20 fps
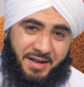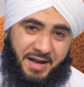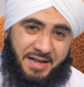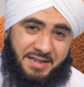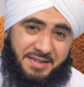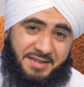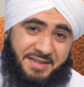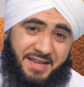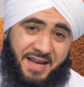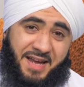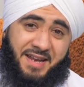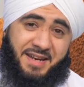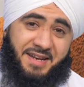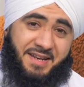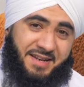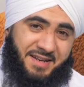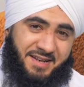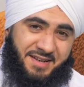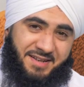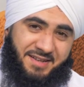And
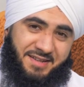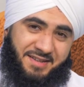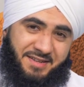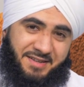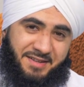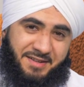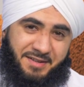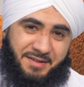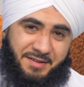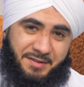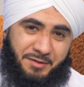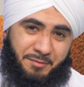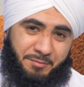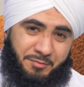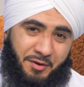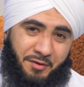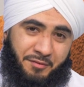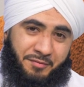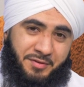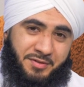then the
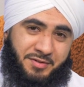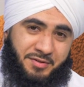Prophet